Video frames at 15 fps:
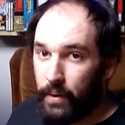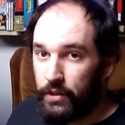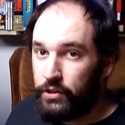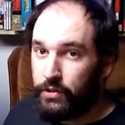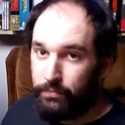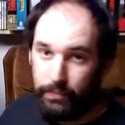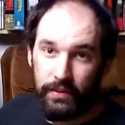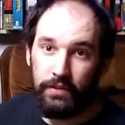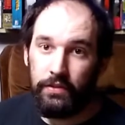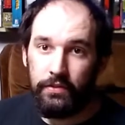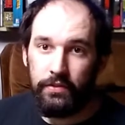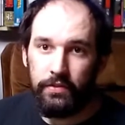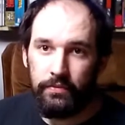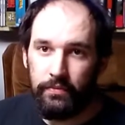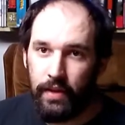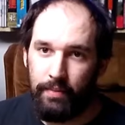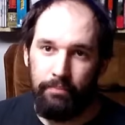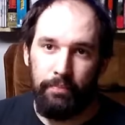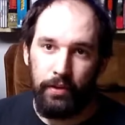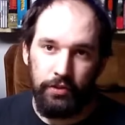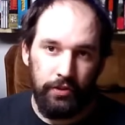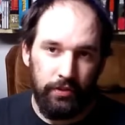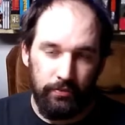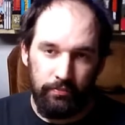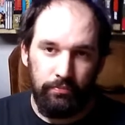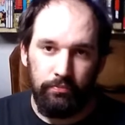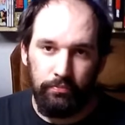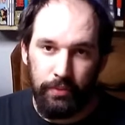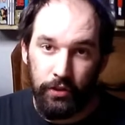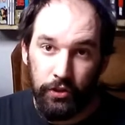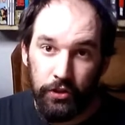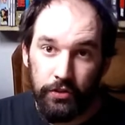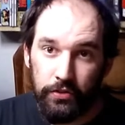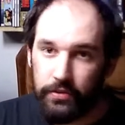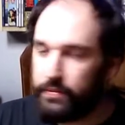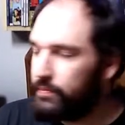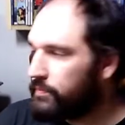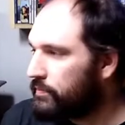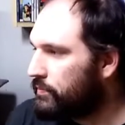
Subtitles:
budget builds and budget builders,